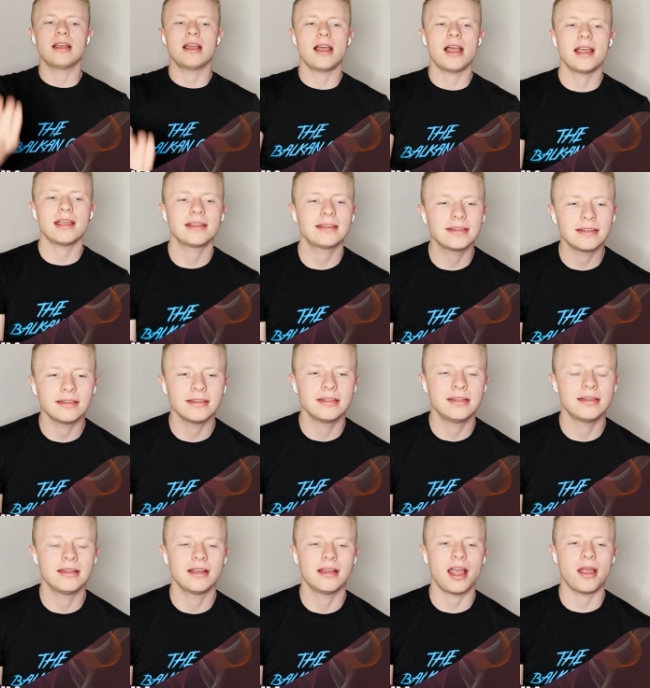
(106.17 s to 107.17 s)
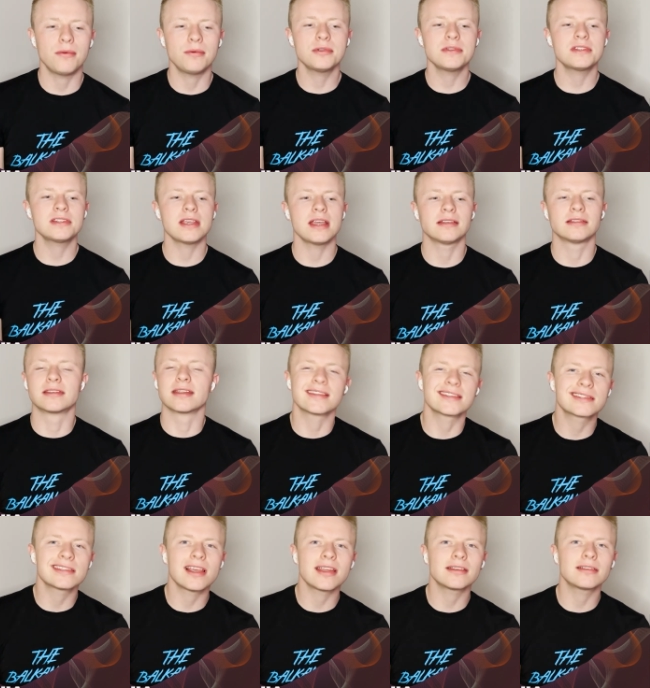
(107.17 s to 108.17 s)
I wouldn't say I
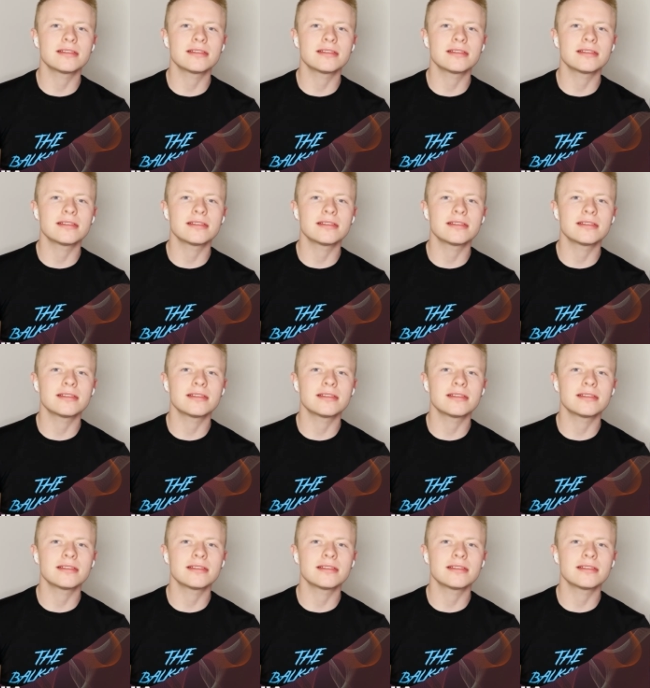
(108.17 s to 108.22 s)
dislike